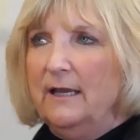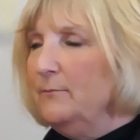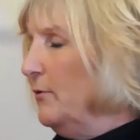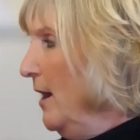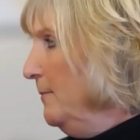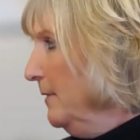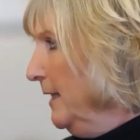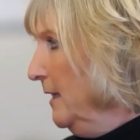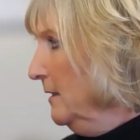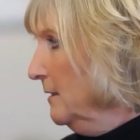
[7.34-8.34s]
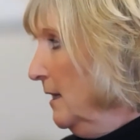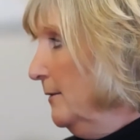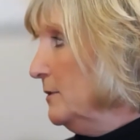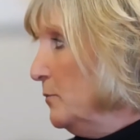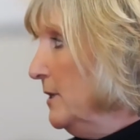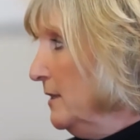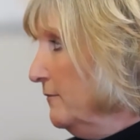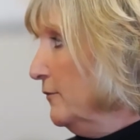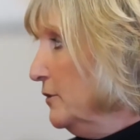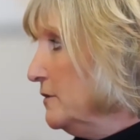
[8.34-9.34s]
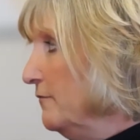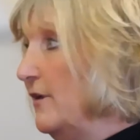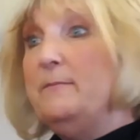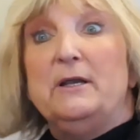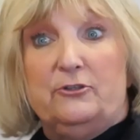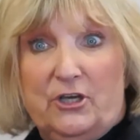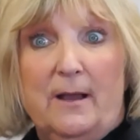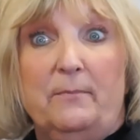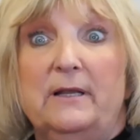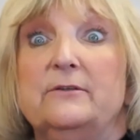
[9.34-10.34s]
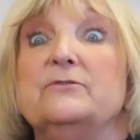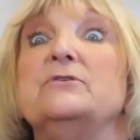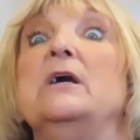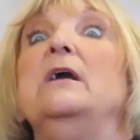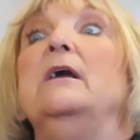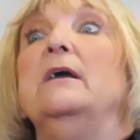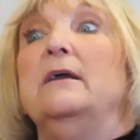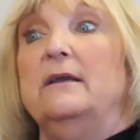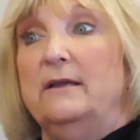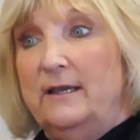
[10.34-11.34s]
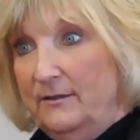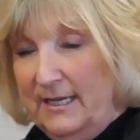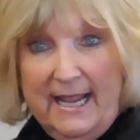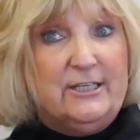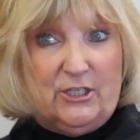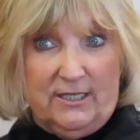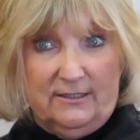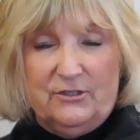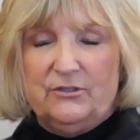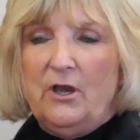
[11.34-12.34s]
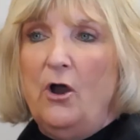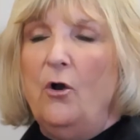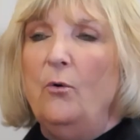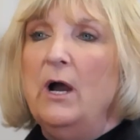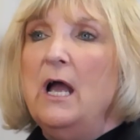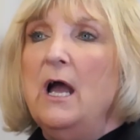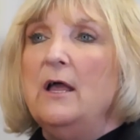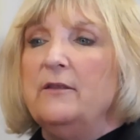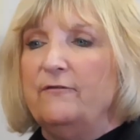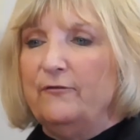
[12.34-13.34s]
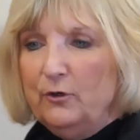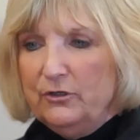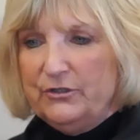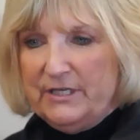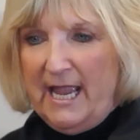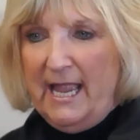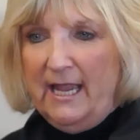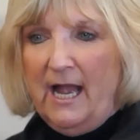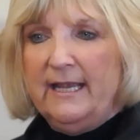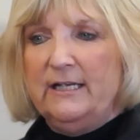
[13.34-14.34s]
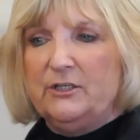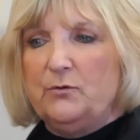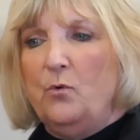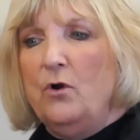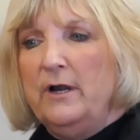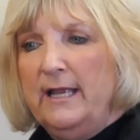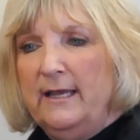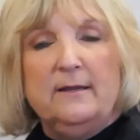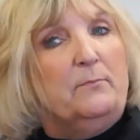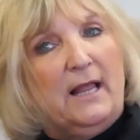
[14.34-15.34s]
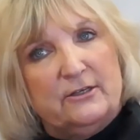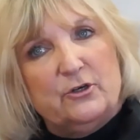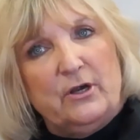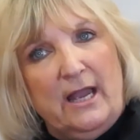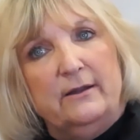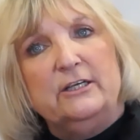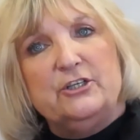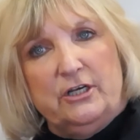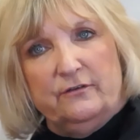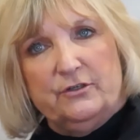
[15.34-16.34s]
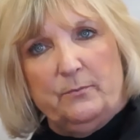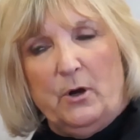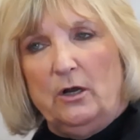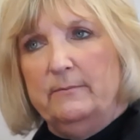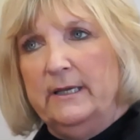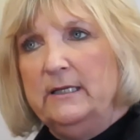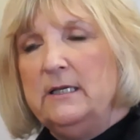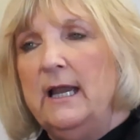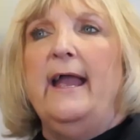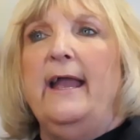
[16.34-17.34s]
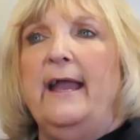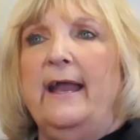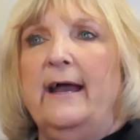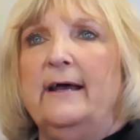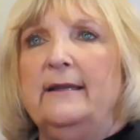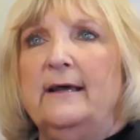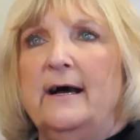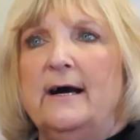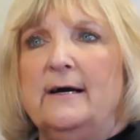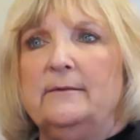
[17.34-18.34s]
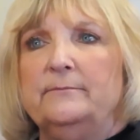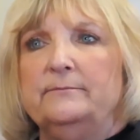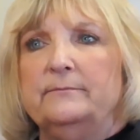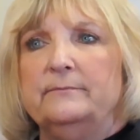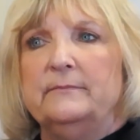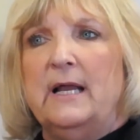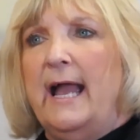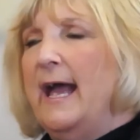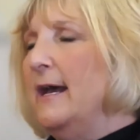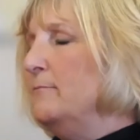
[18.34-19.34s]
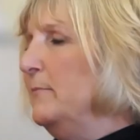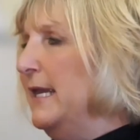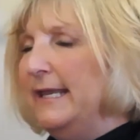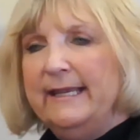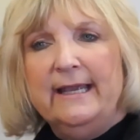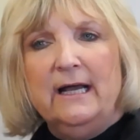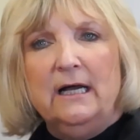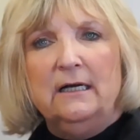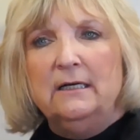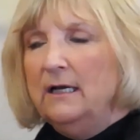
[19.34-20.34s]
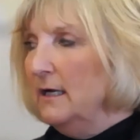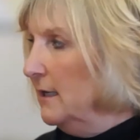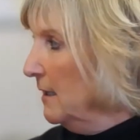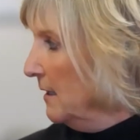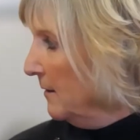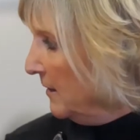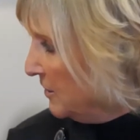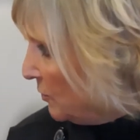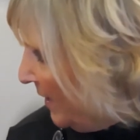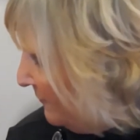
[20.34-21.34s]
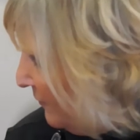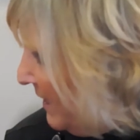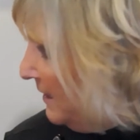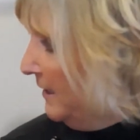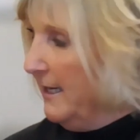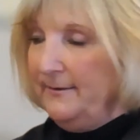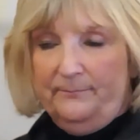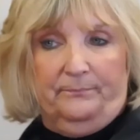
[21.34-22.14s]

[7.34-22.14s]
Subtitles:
Probably, I was one of the first female chaplains in the nation. So the first day I get sworn in Placer County Sheriff's Department, and I had media, because quite frankly,